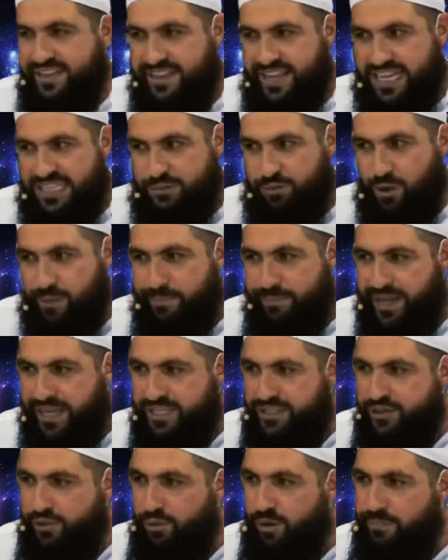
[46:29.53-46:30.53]
that's what
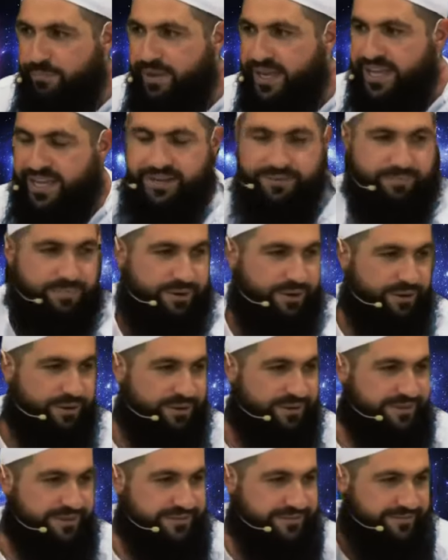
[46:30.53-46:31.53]
makes you a man,
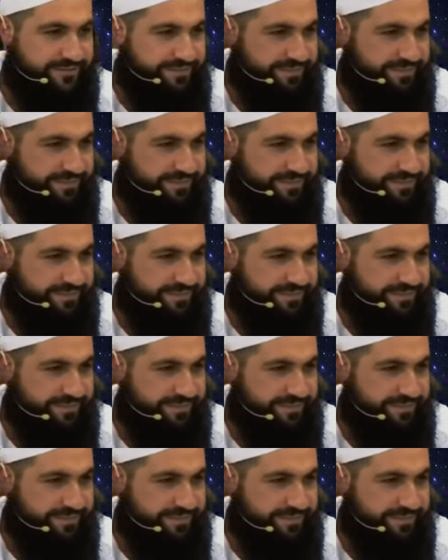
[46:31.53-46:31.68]
bro.